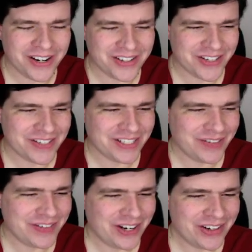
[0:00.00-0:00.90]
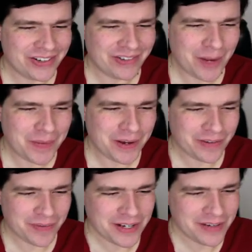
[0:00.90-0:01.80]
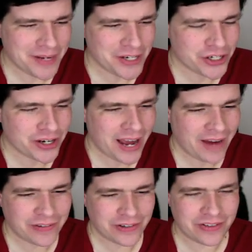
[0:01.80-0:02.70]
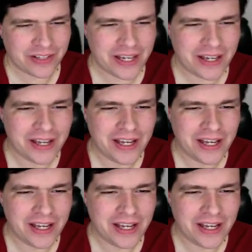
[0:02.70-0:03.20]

seems a little bit underwhelming for me to mention after the